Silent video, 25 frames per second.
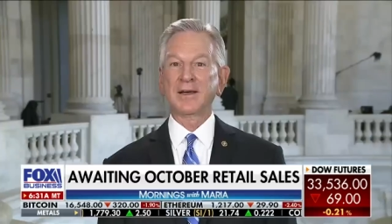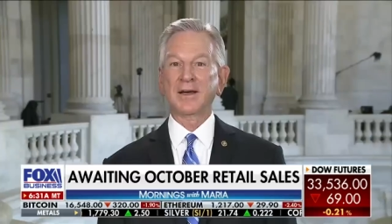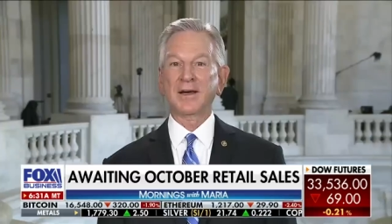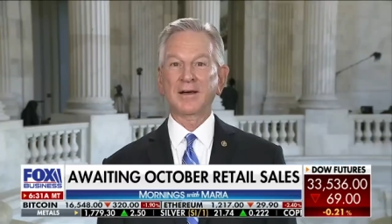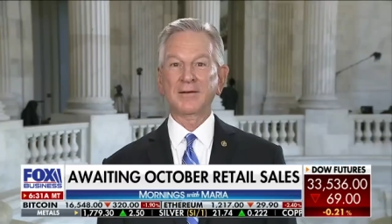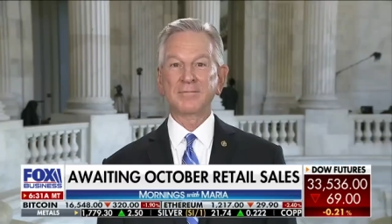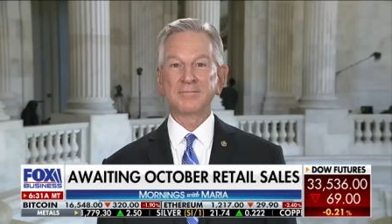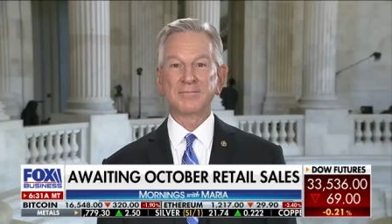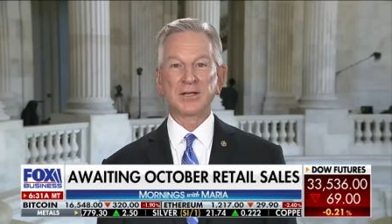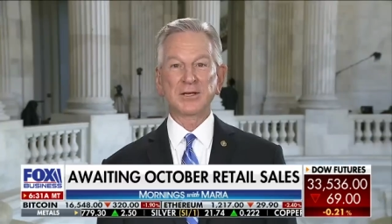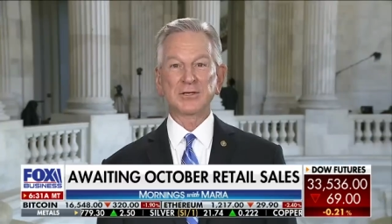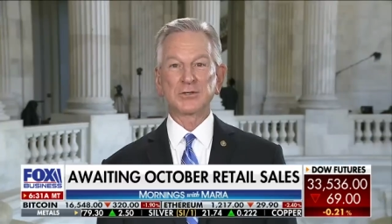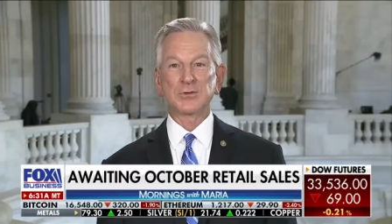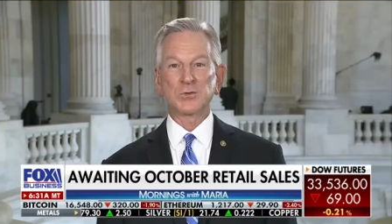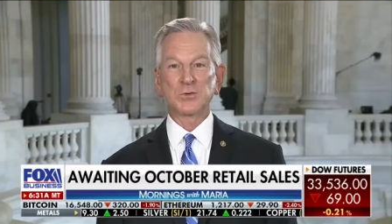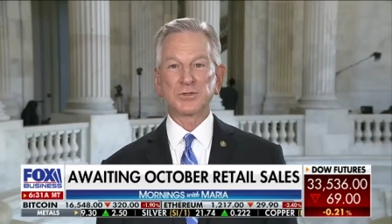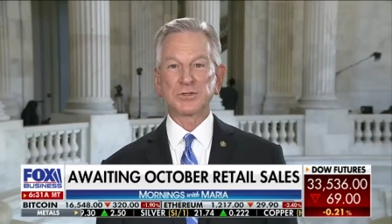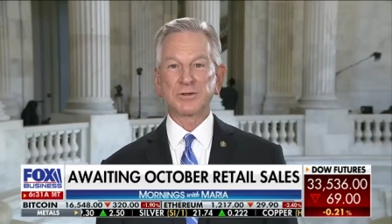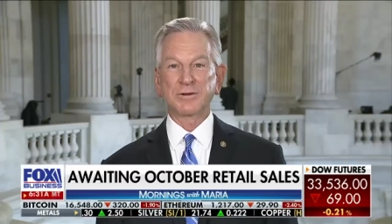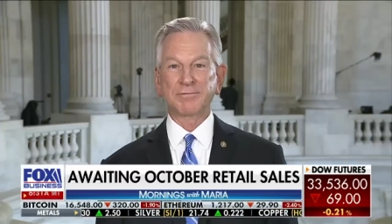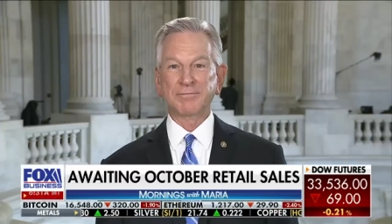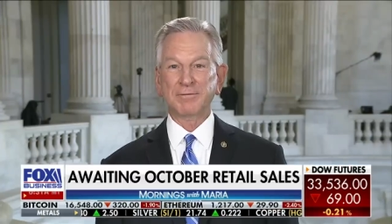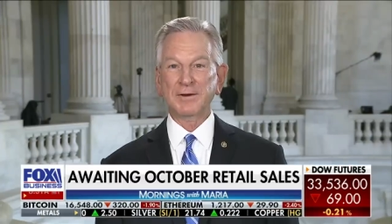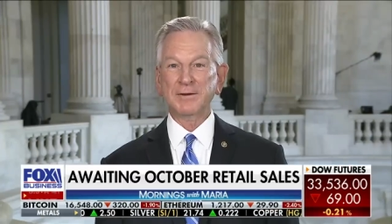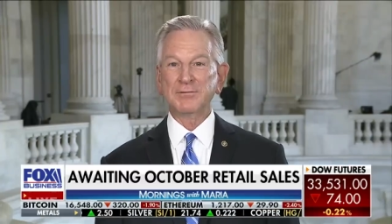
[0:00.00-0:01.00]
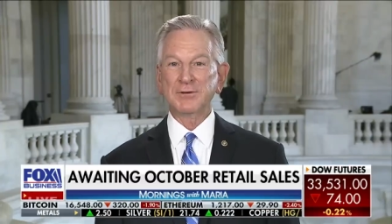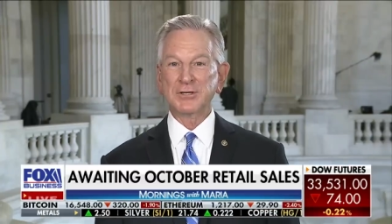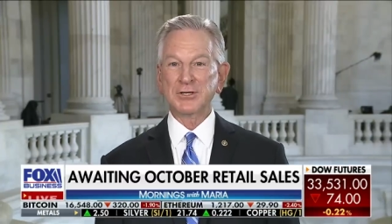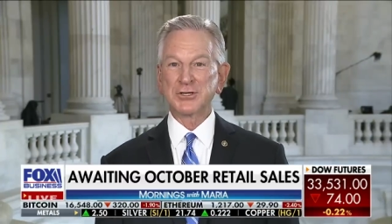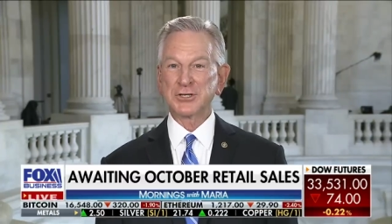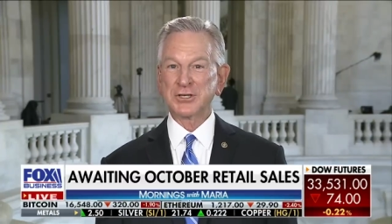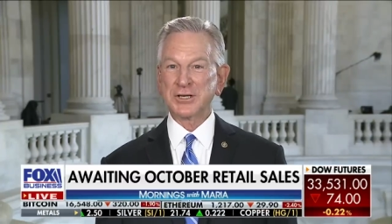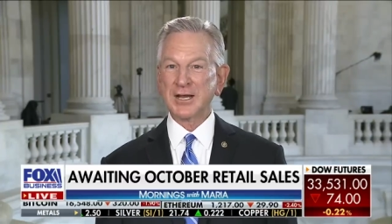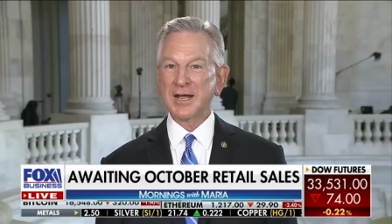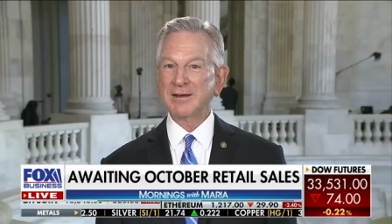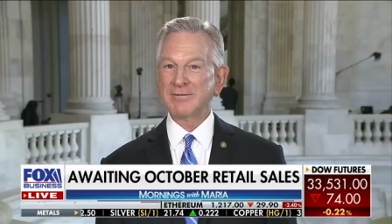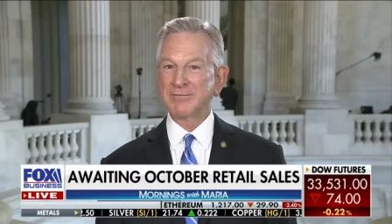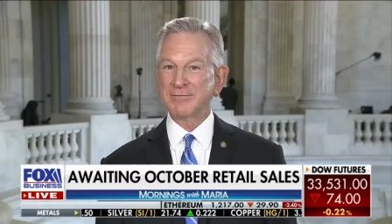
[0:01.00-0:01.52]
uh, this was a
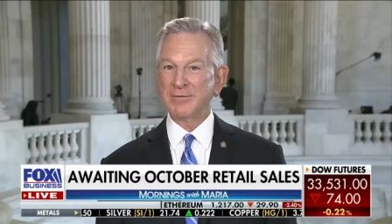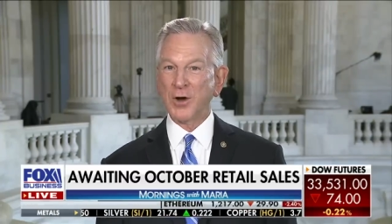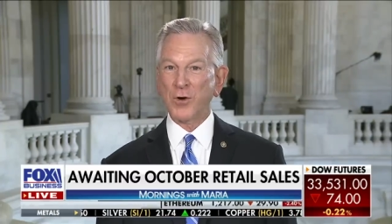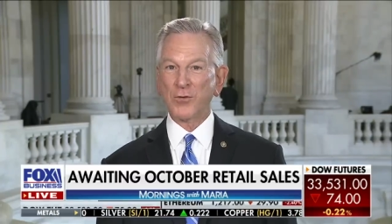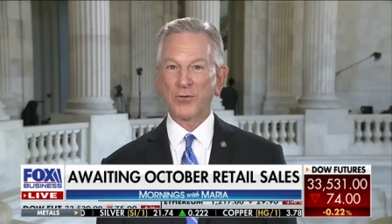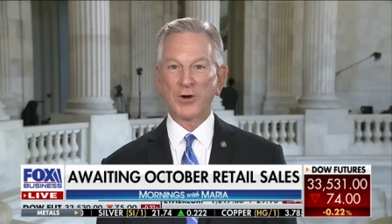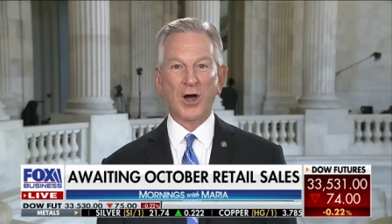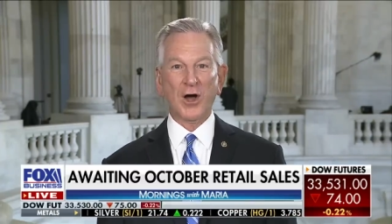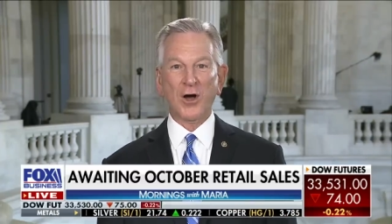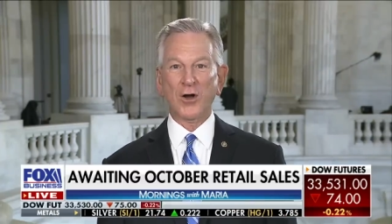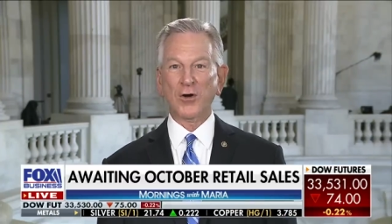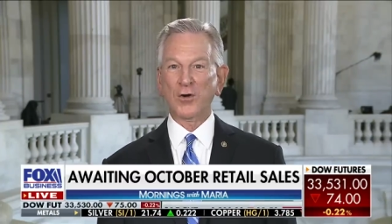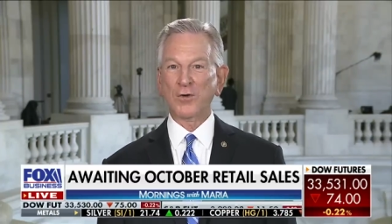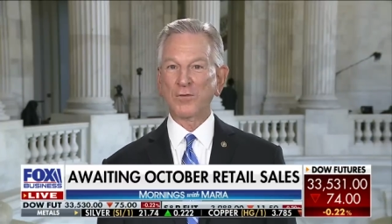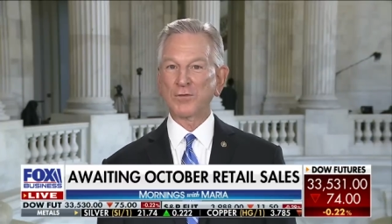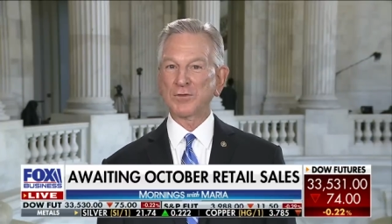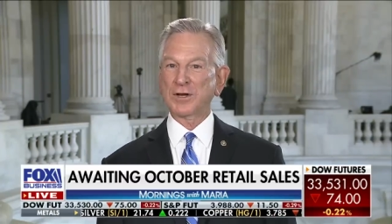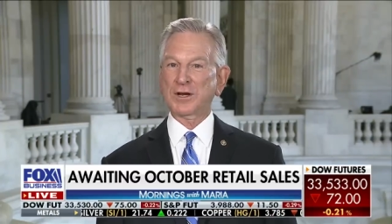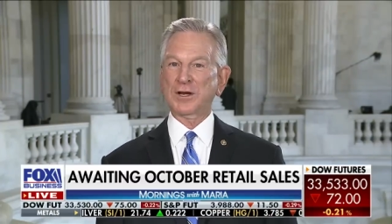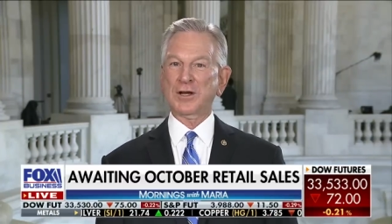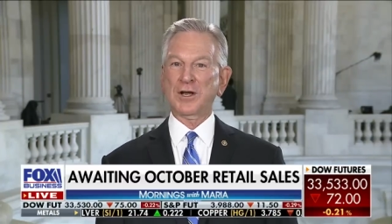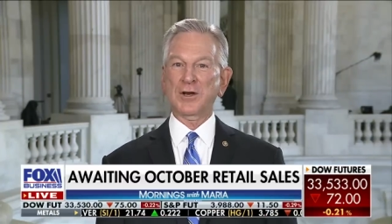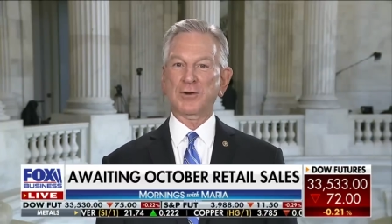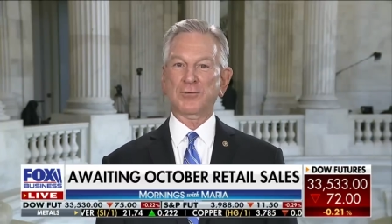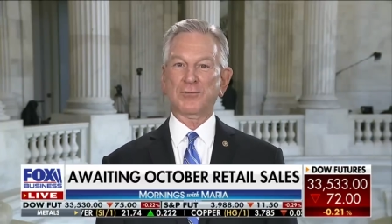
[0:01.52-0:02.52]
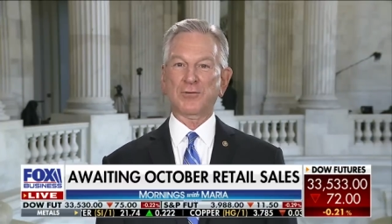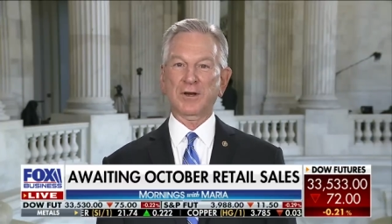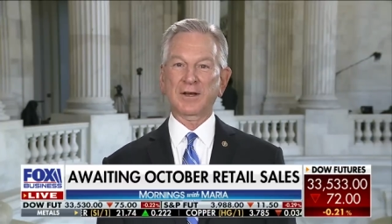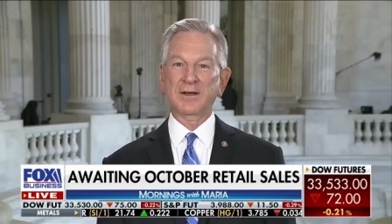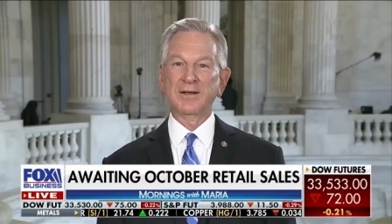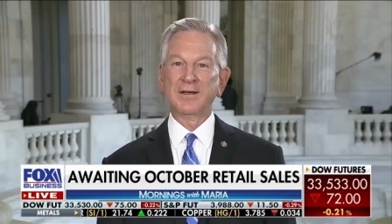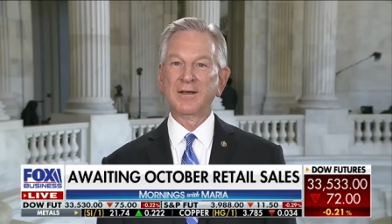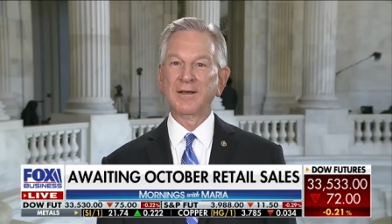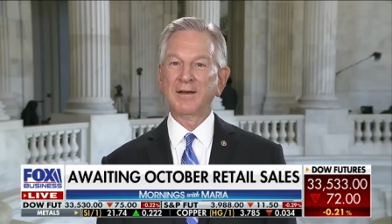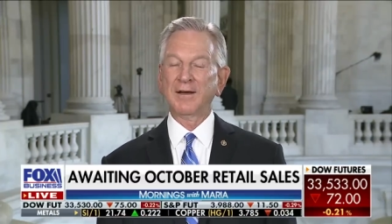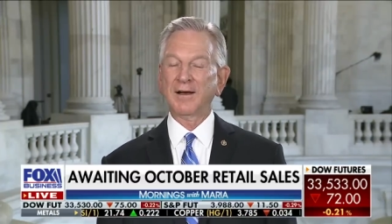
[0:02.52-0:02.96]
50-state vote all over the country.